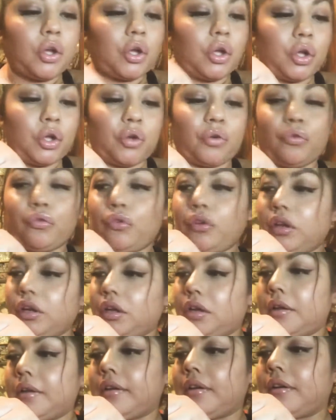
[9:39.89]
of
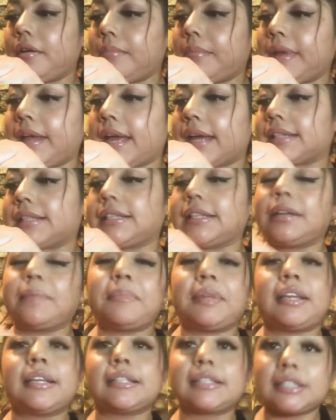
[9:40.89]
my accident
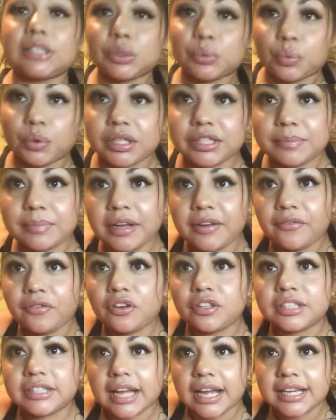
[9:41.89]
because this was my first